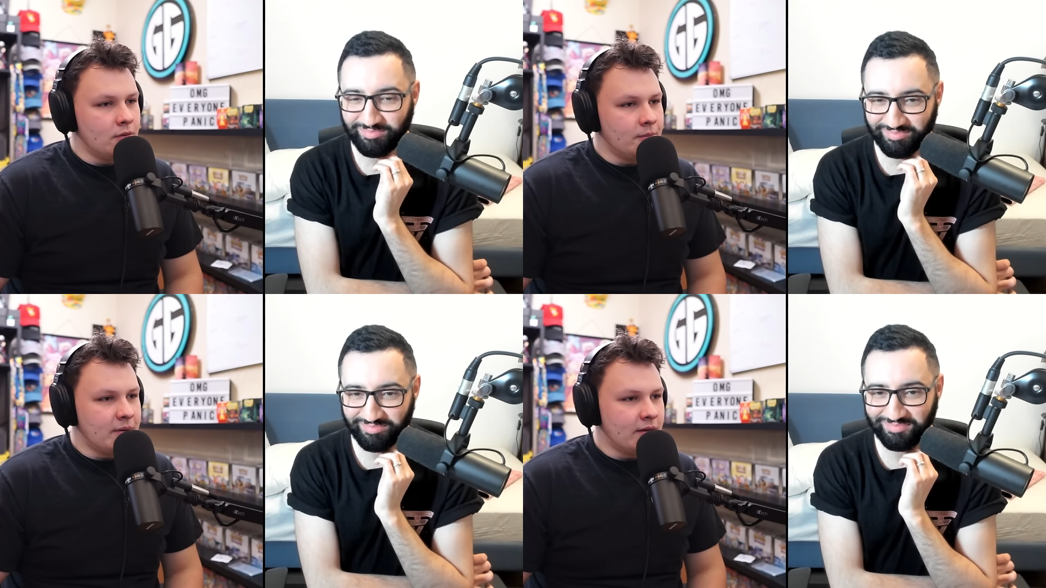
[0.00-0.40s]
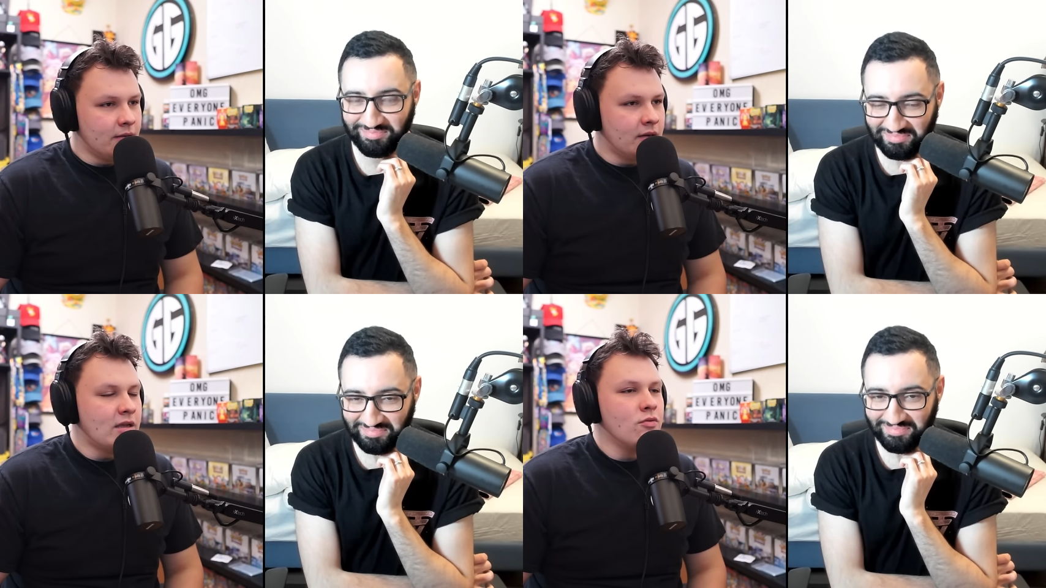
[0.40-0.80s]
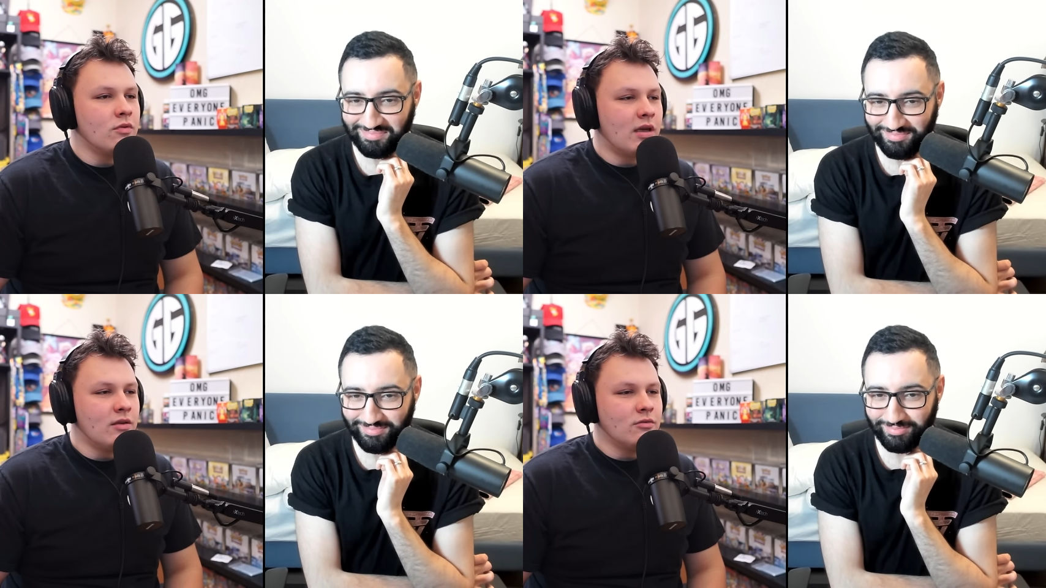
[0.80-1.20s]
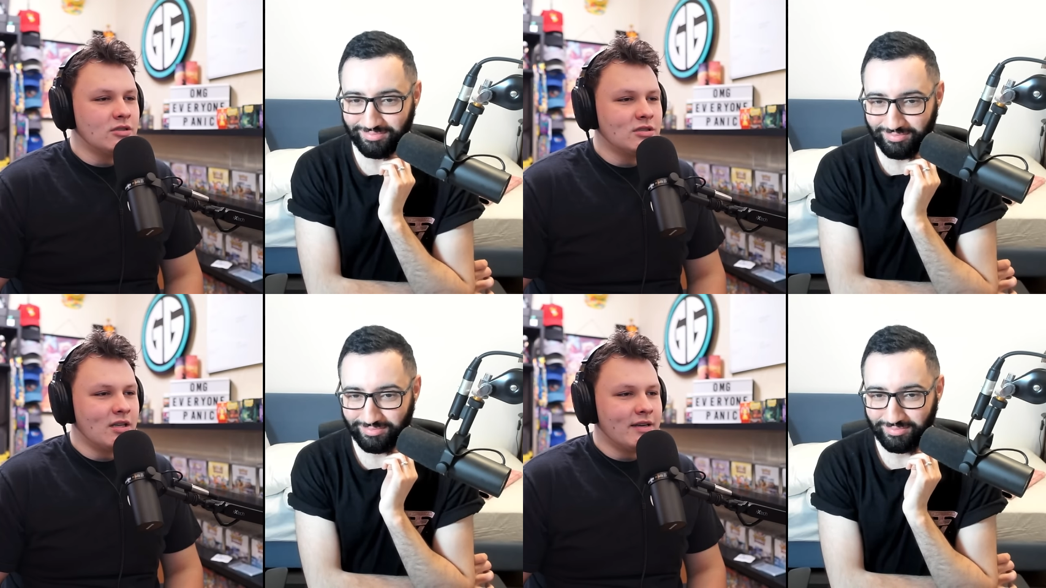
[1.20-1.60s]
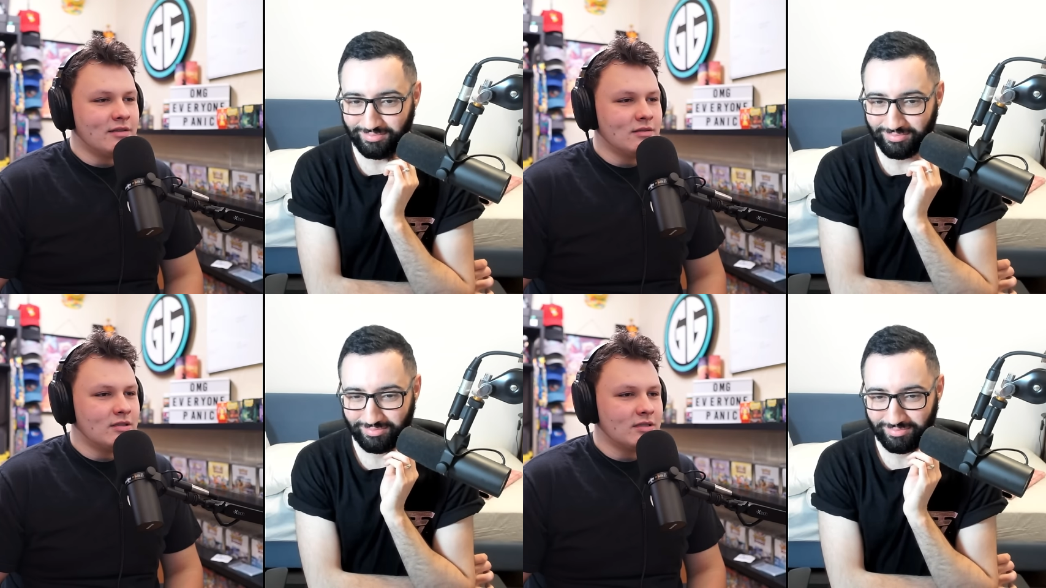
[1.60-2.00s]
Speaker 1: Oh man, can you can you just
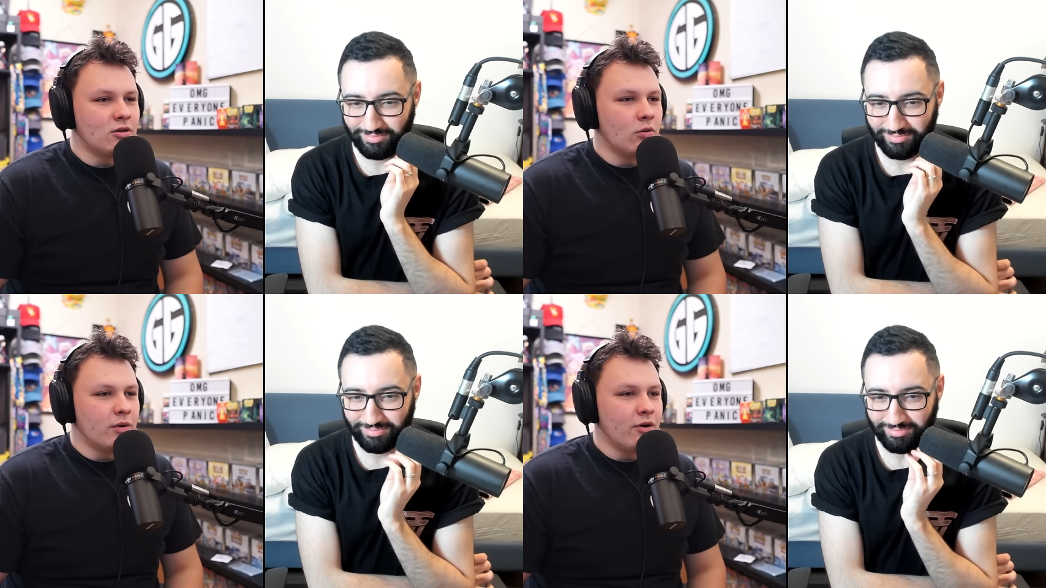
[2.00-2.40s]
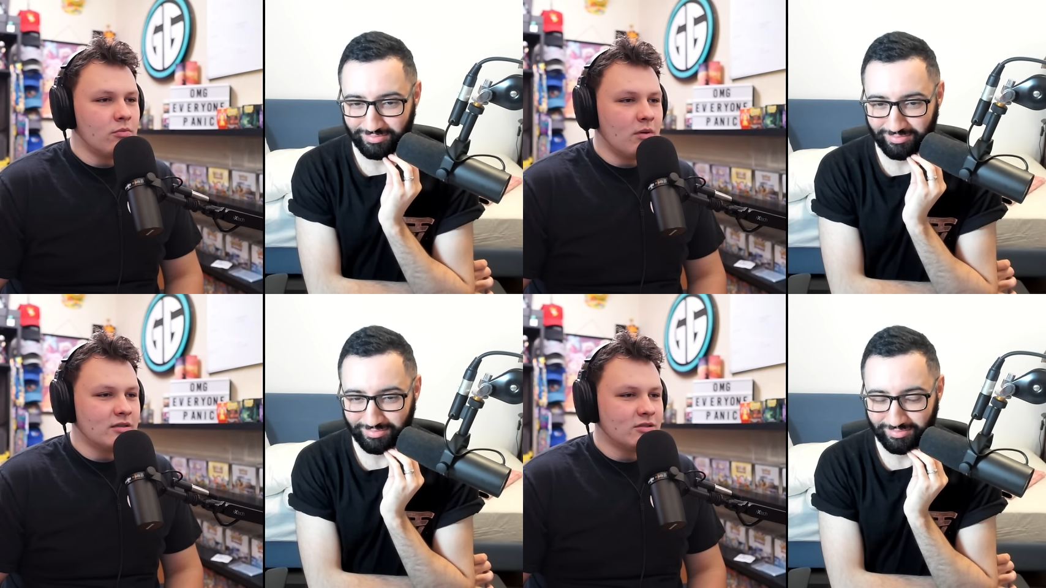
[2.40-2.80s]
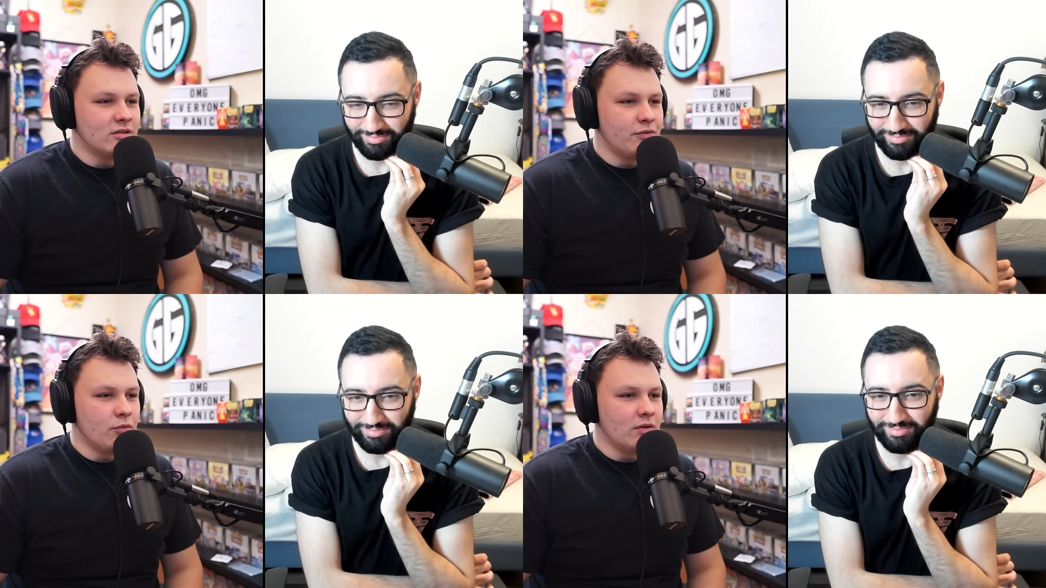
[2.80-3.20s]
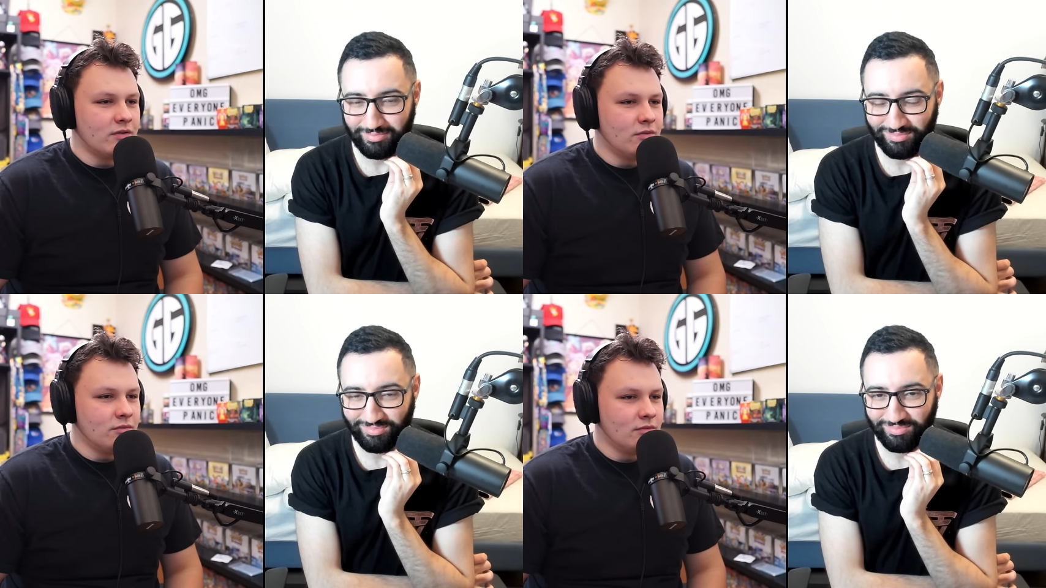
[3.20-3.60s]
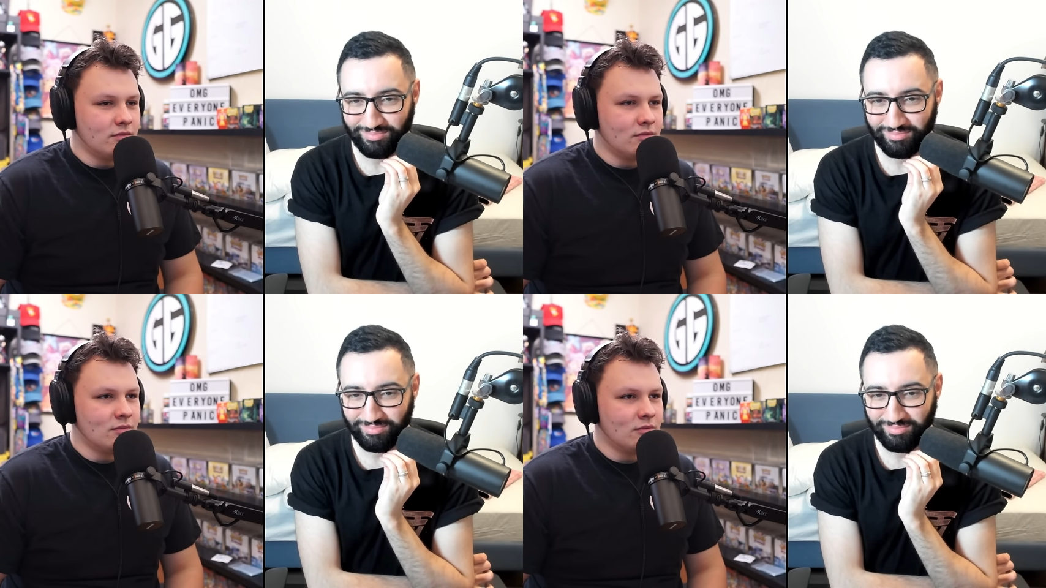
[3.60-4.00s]
like discard one of your own monsters if you want to,
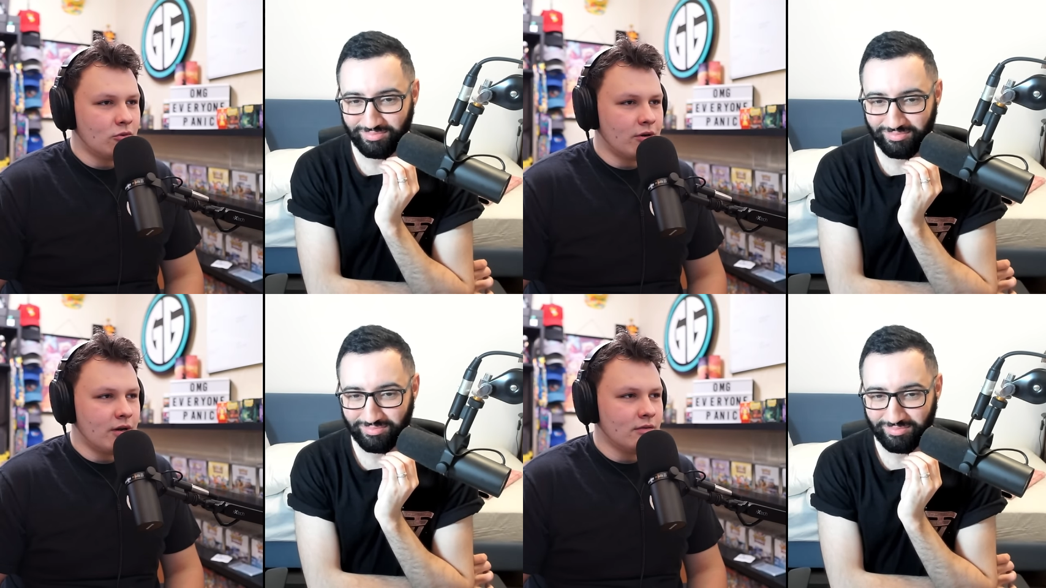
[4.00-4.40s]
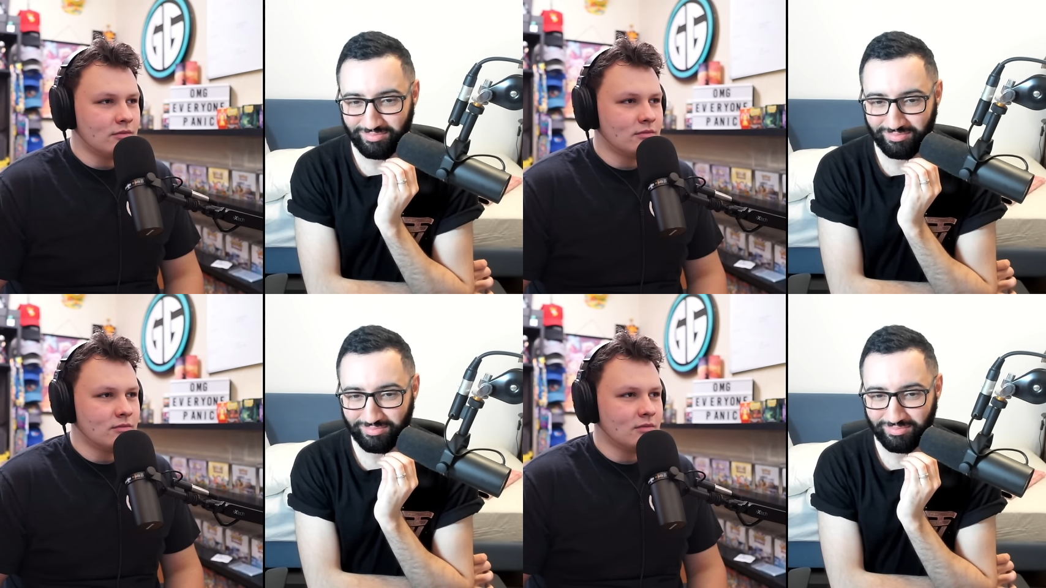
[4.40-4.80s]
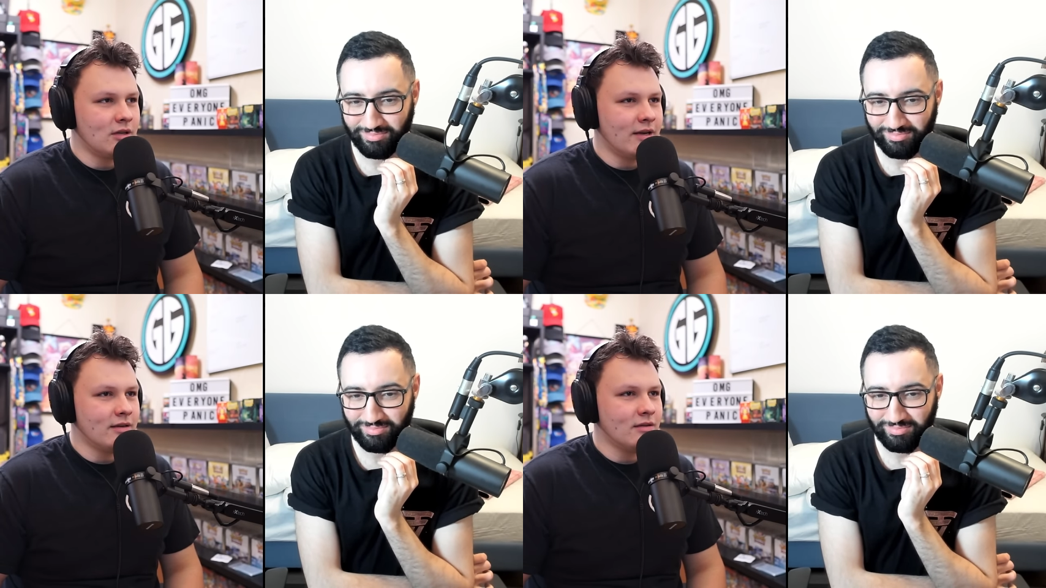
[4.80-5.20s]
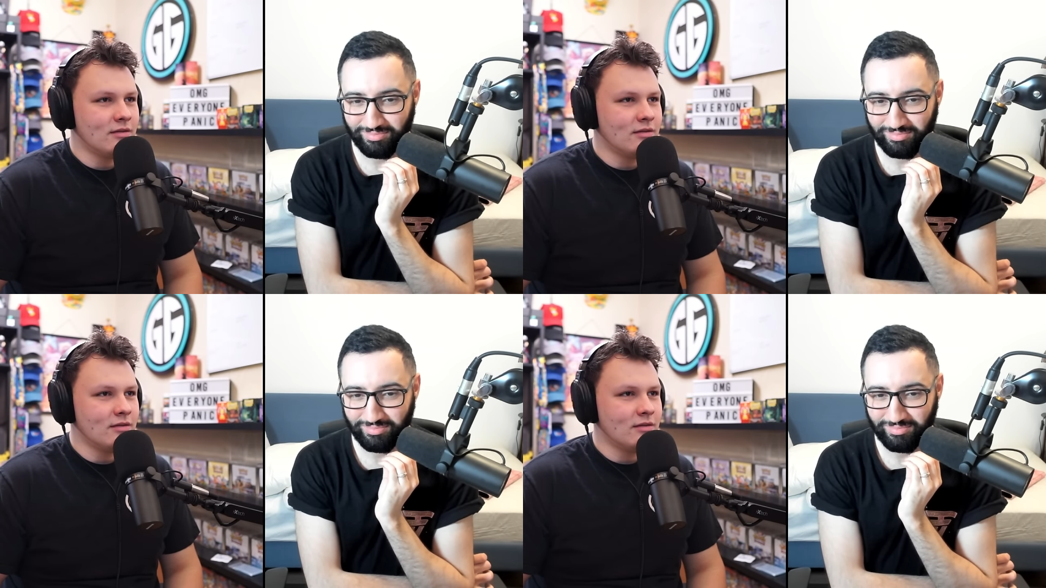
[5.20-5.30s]
or no? Like,